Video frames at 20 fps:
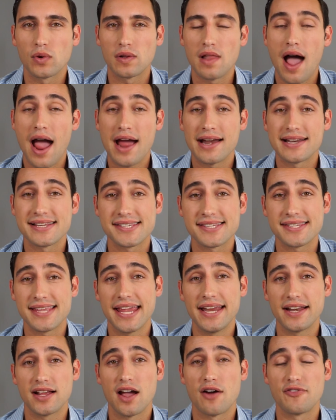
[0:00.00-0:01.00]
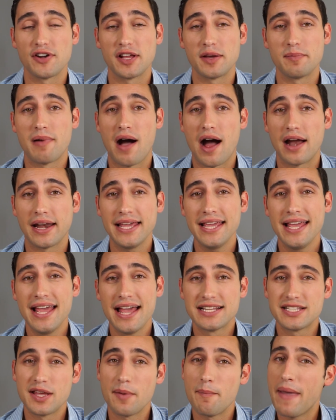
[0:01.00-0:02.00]
rely on a state governing
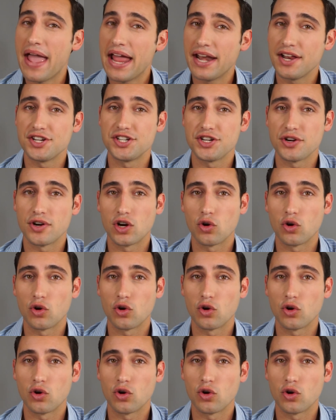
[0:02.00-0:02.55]
body to manage your